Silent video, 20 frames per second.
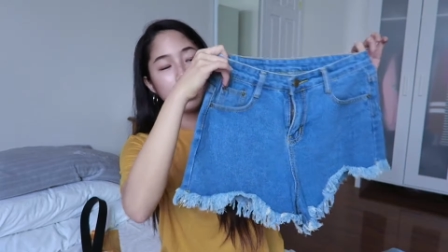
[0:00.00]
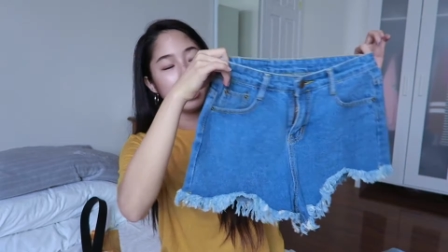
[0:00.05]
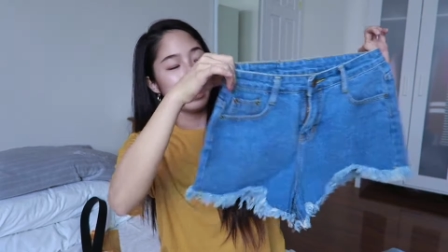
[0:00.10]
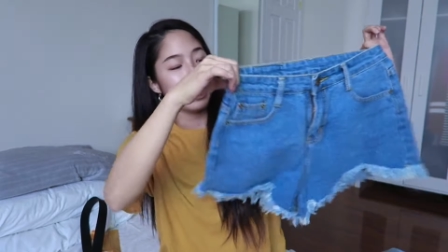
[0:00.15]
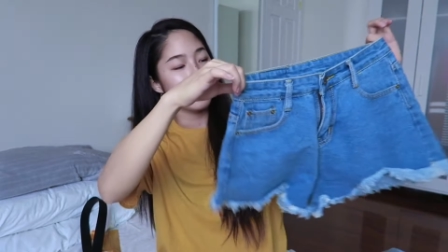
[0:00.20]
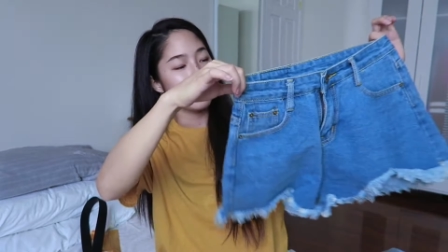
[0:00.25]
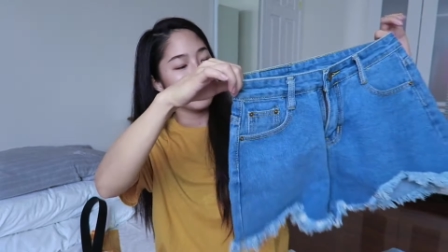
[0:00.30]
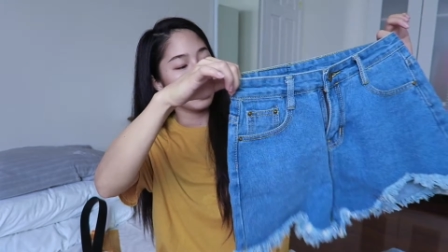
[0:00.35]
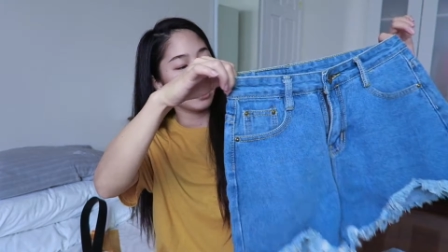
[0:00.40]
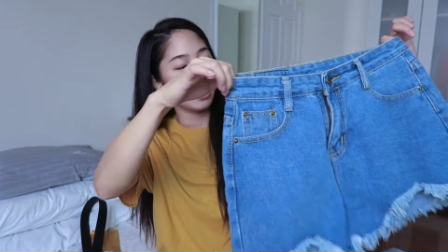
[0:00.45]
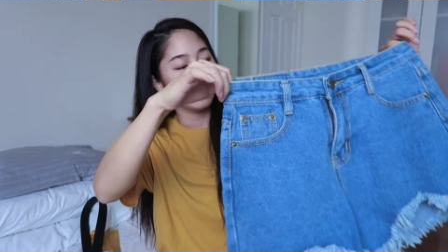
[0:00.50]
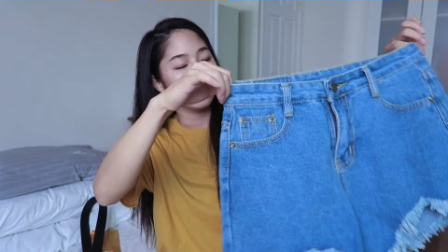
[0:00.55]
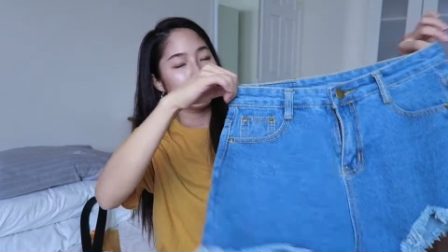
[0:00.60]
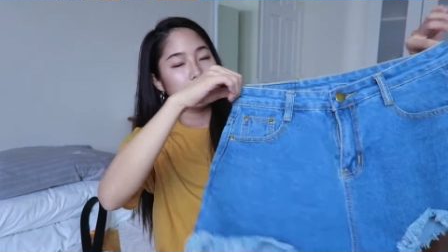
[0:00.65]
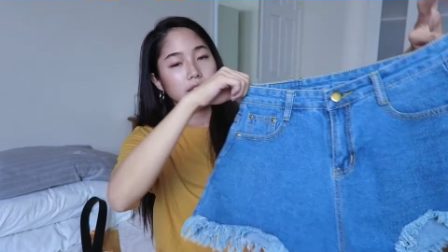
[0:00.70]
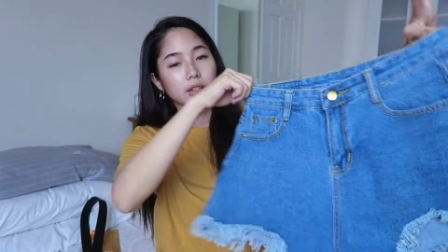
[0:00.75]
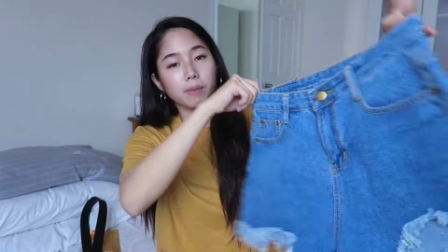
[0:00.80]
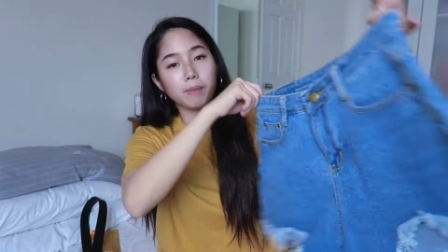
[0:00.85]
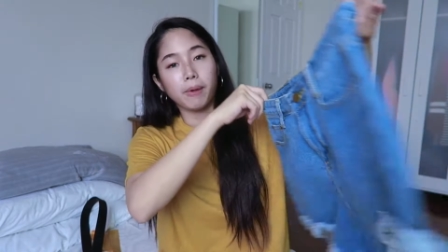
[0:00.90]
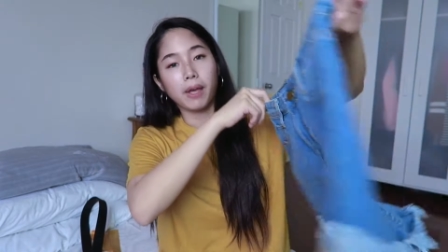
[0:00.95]

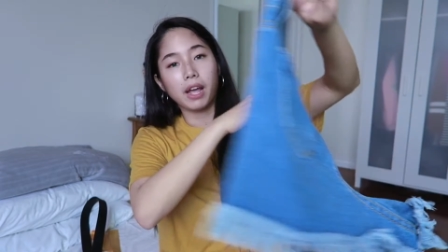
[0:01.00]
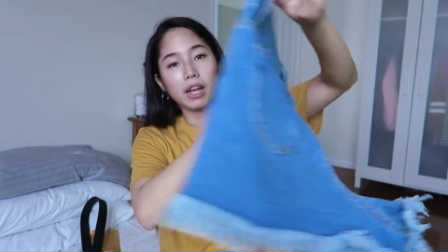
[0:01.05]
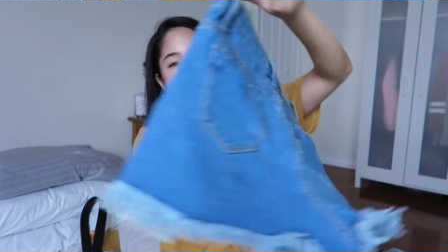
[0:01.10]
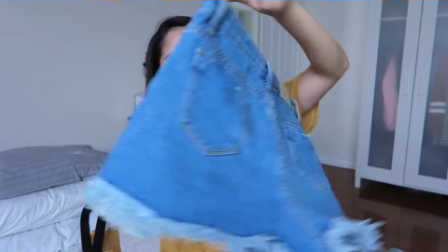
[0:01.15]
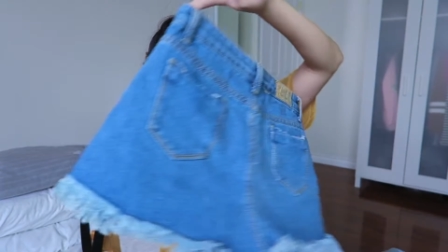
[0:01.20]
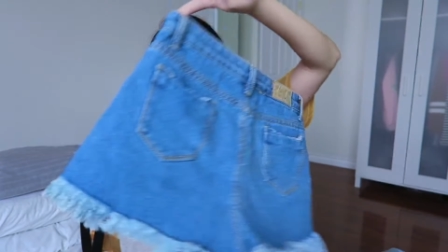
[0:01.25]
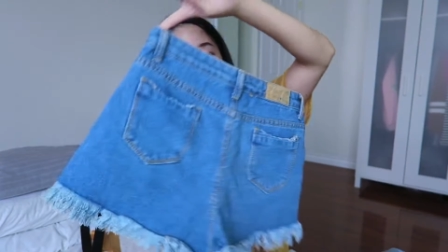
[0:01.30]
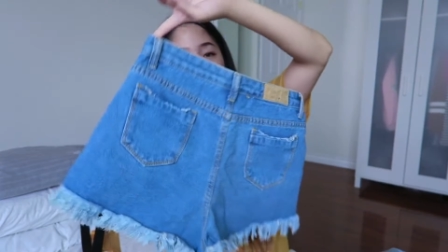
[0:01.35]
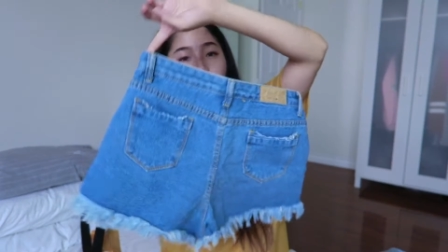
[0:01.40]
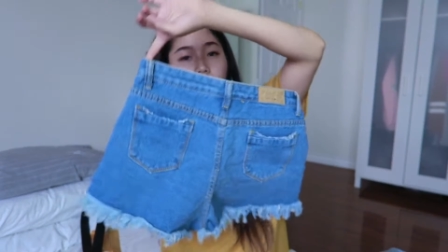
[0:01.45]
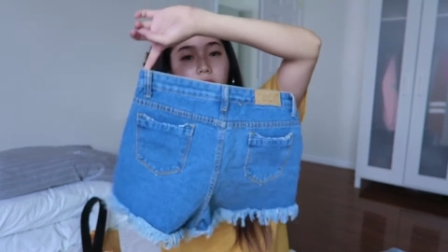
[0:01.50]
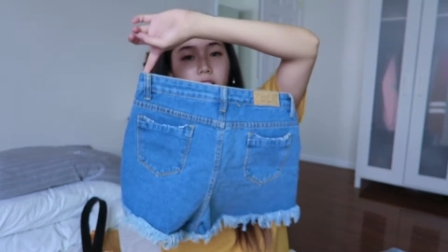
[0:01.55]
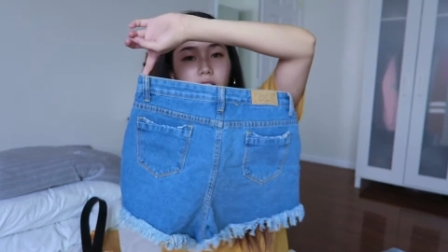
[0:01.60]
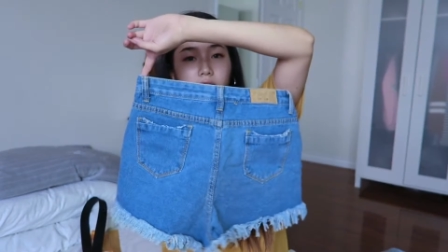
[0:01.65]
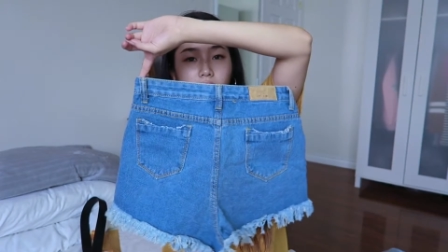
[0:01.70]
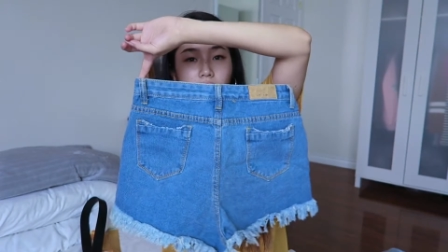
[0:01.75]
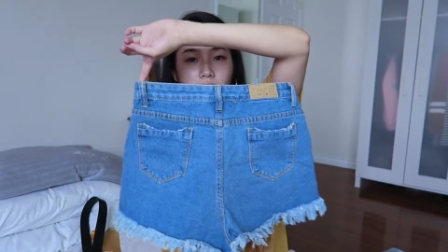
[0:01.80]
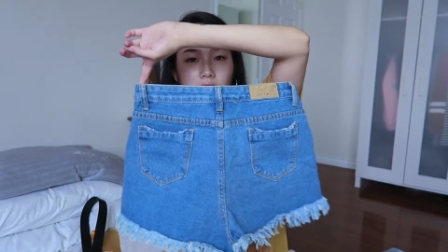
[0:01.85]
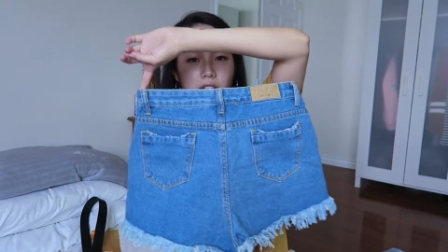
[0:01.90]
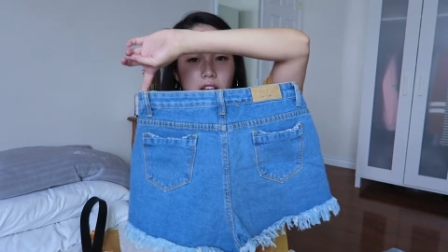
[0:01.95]
and the back looks like
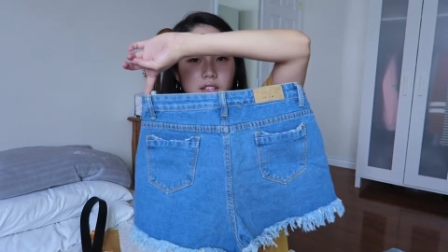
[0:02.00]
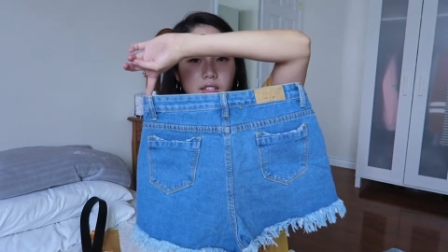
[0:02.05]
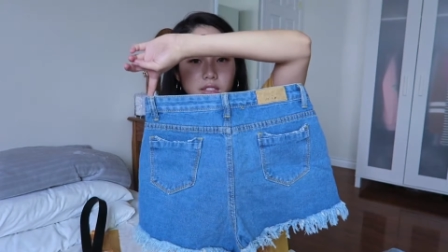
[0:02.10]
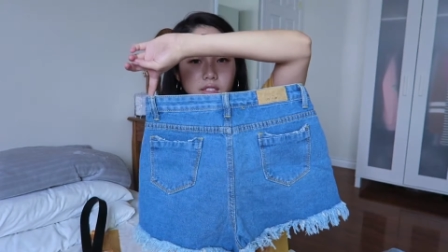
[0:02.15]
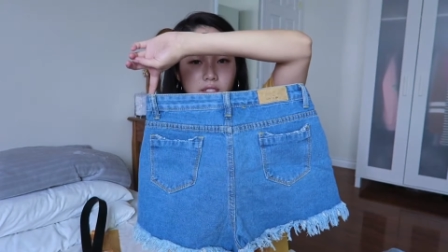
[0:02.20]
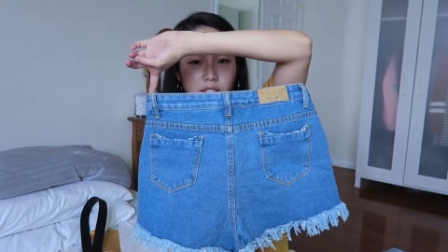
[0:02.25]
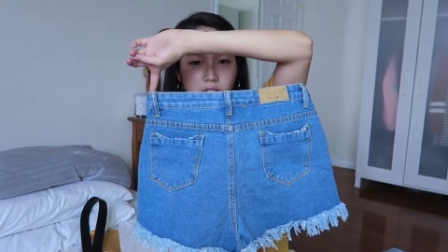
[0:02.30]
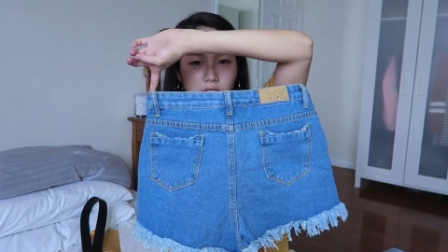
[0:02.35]
this